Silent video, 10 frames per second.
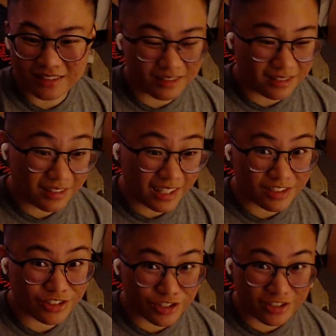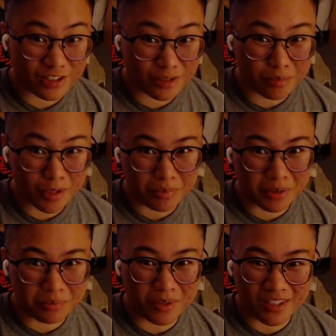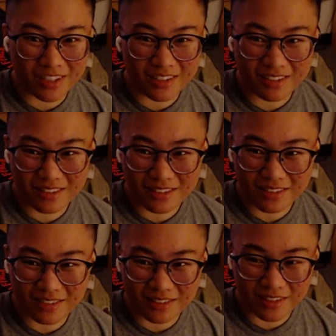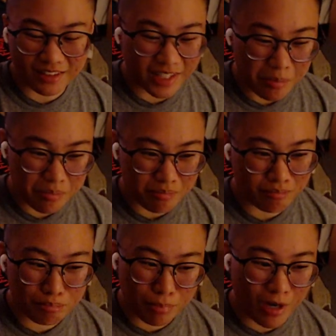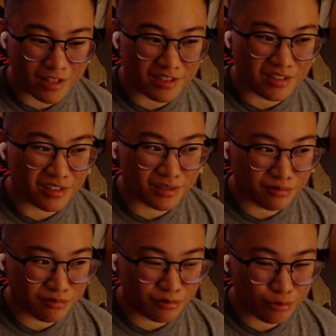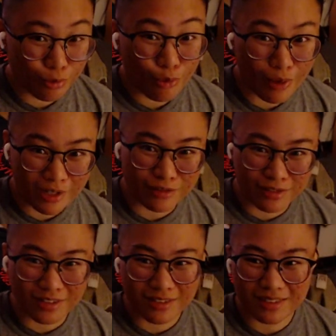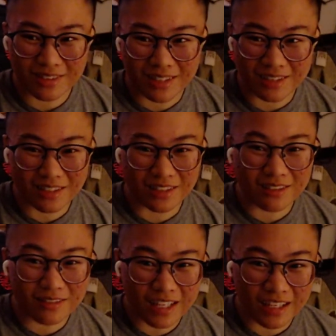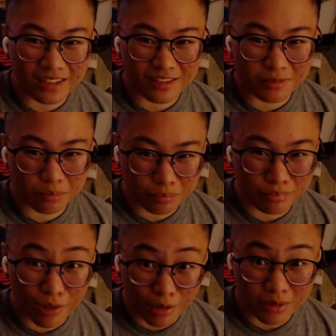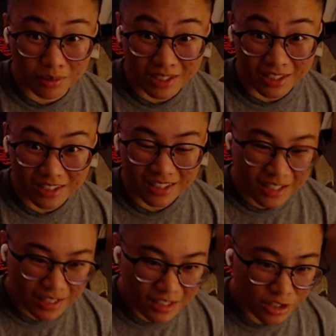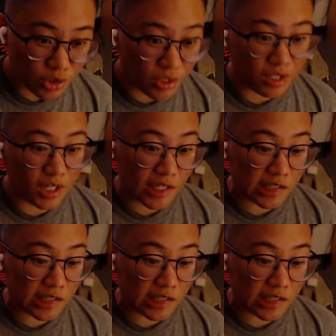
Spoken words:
that's just gonna pop up on it, like that positive whatever they said that probably in it. So they're like,